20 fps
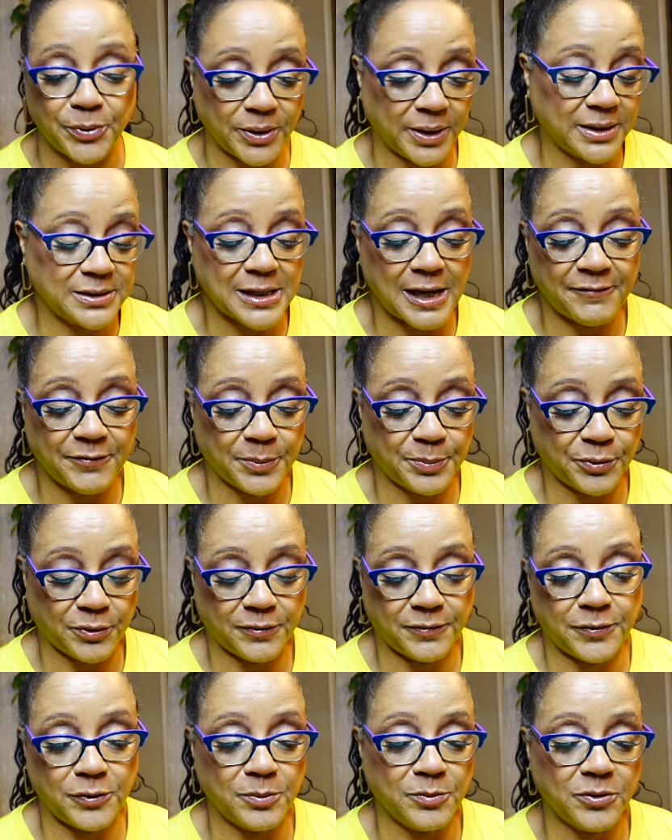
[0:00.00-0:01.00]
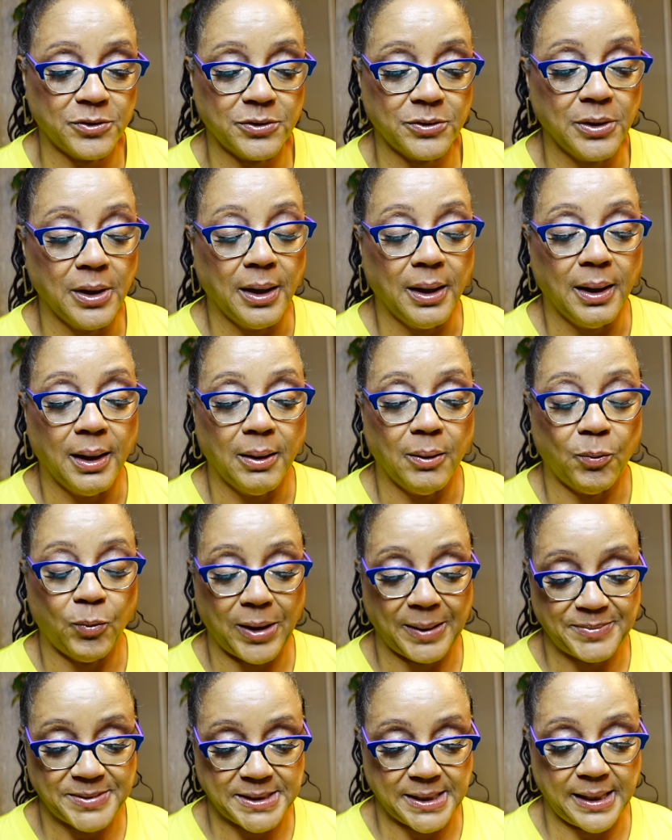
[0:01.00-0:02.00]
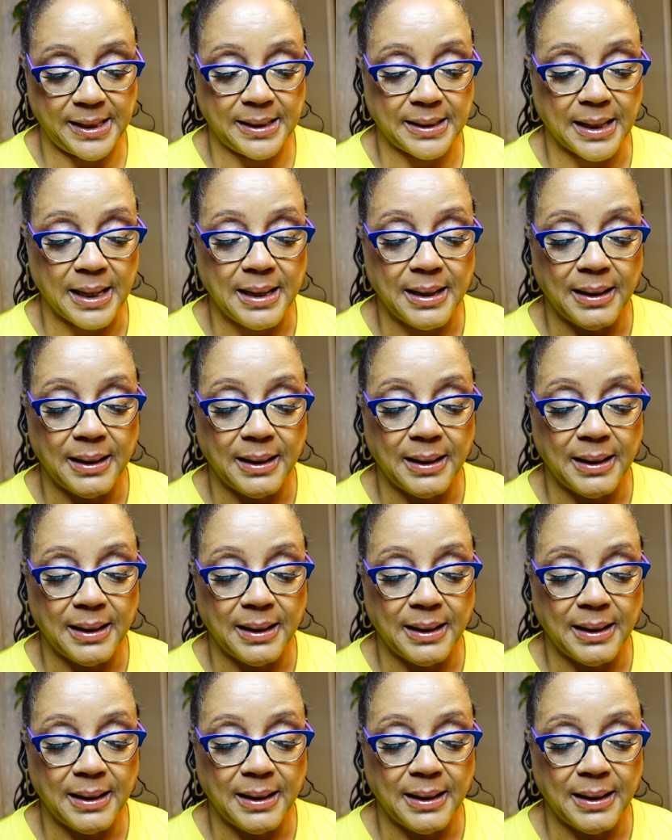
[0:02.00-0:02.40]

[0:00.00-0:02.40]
pulling this off a Perfumer website.